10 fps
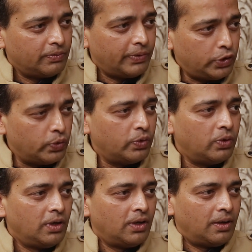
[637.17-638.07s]
When
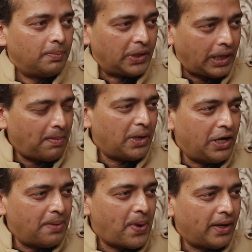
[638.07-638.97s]
you became an
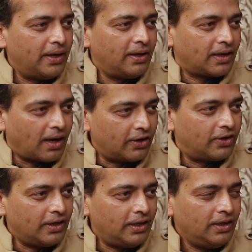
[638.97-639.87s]
independent
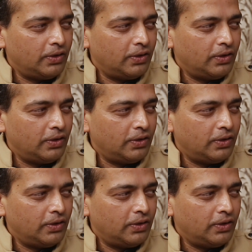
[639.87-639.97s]
country,